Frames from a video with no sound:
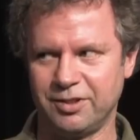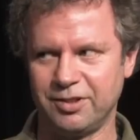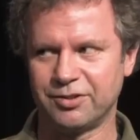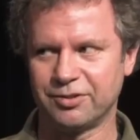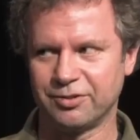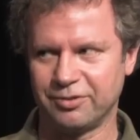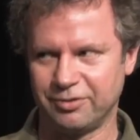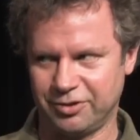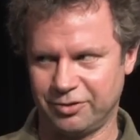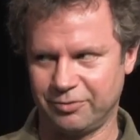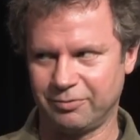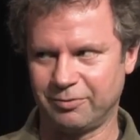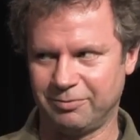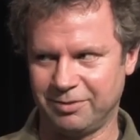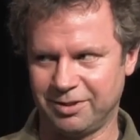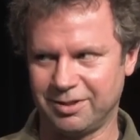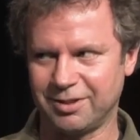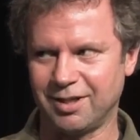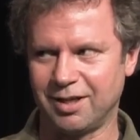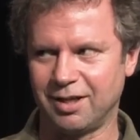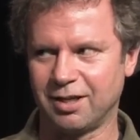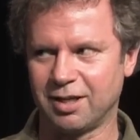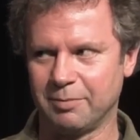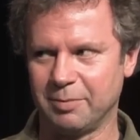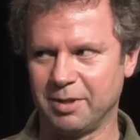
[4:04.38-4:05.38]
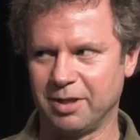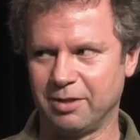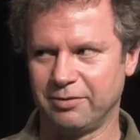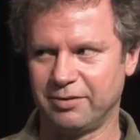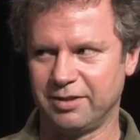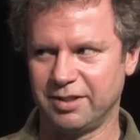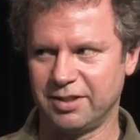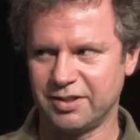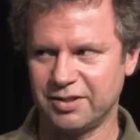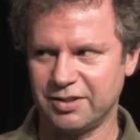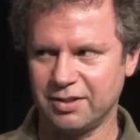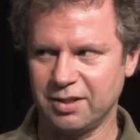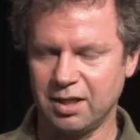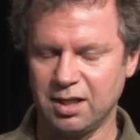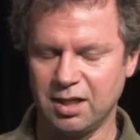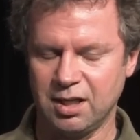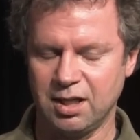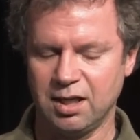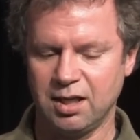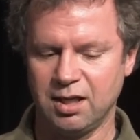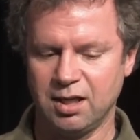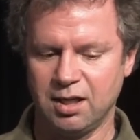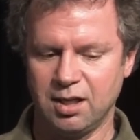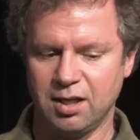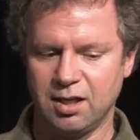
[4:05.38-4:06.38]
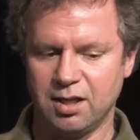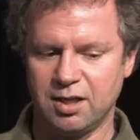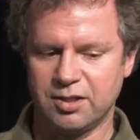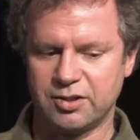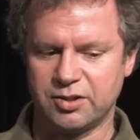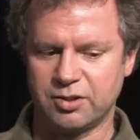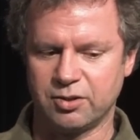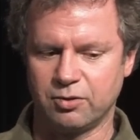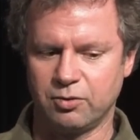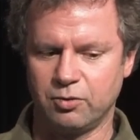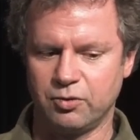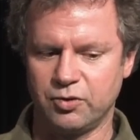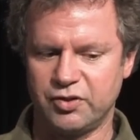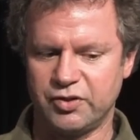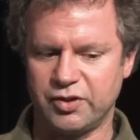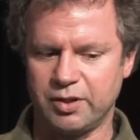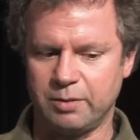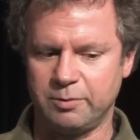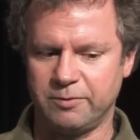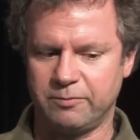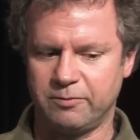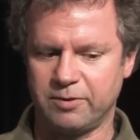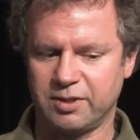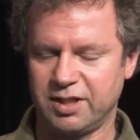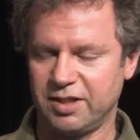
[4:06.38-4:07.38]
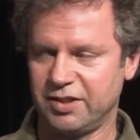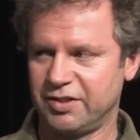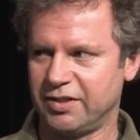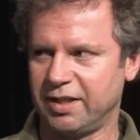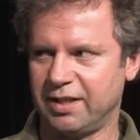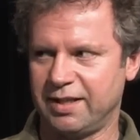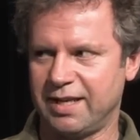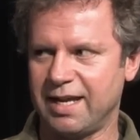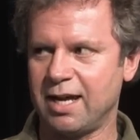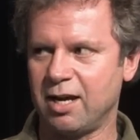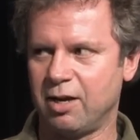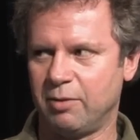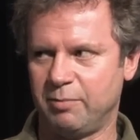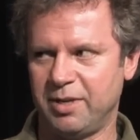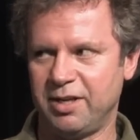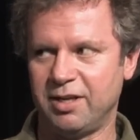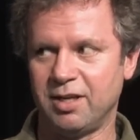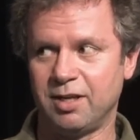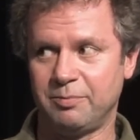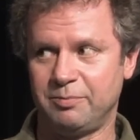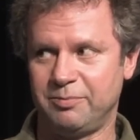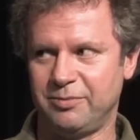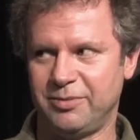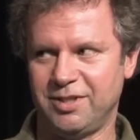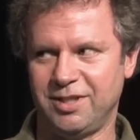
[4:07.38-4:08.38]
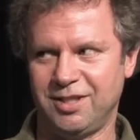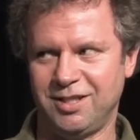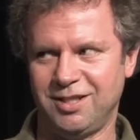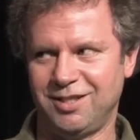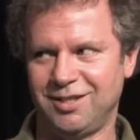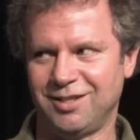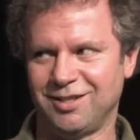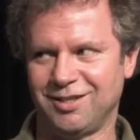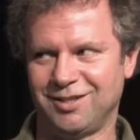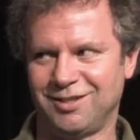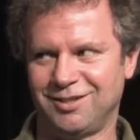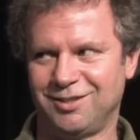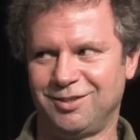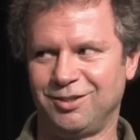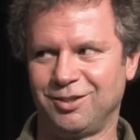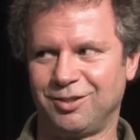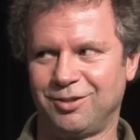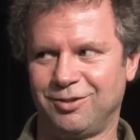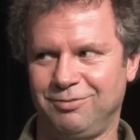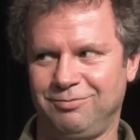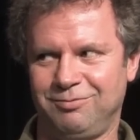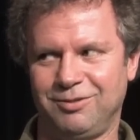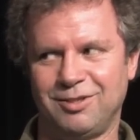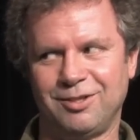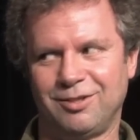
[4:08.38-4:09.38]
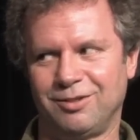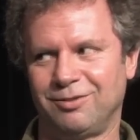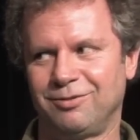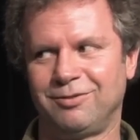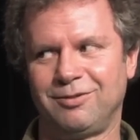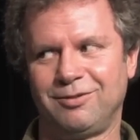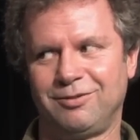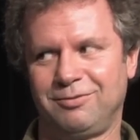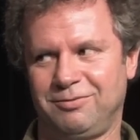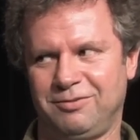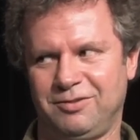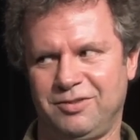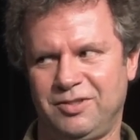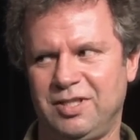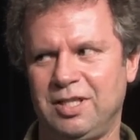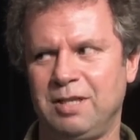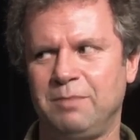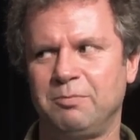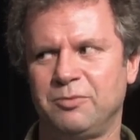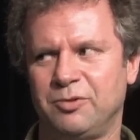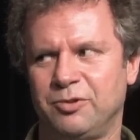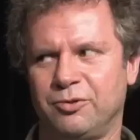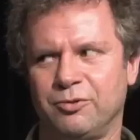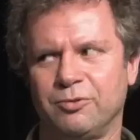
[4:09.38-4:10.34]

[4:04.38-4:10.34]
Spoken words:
research when we talk about this. So some of what I say now may not be, seem